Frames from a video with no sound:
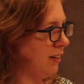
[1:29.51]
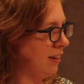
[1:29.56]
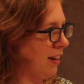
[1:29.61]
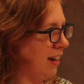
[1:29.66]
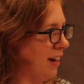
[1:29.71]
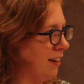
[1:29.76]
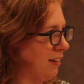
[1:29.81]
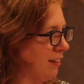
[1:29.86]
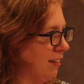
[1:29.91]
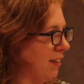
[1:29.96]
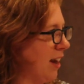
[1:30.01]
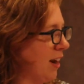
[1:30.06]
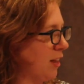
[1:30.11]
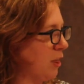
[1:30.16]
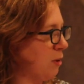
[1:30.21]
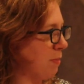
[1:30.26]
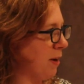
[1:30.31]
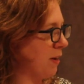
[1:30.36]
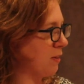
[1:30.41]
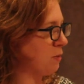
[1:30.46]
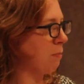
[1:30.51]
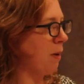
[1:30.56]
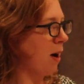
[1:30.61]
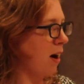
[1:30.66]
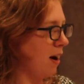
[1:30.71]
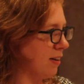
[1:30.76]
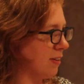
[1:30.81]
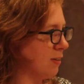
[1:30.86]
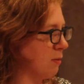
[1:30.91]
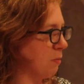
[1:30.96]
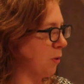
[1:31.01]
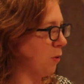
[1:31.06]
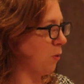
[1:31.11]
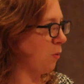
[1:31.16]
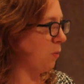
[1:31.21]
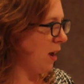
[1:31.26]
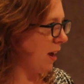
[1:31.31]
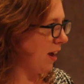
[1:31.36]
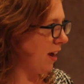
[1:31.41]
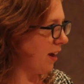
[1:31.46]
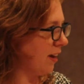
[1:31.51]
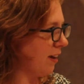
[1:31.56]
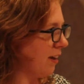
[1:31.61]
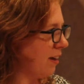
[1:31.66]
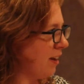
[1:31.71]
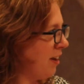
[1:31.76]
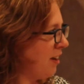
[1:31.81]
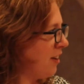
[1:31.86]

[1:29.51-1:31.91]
in like the best possible way.